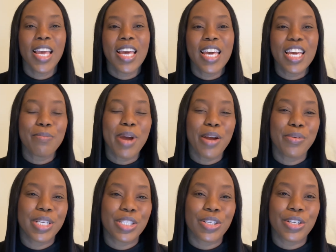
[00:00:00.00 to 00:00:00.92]
In my
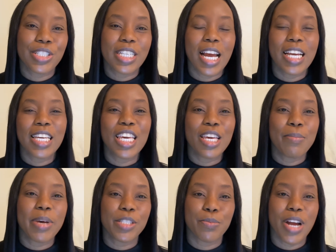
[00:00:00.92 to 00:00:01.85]
research, a key
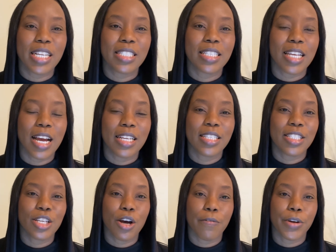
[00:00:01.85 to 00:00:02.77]
best practice I
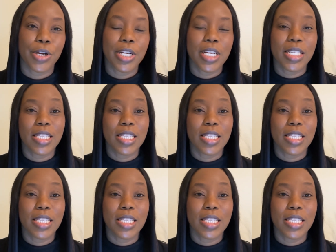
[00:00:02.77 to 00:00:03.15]
discovered is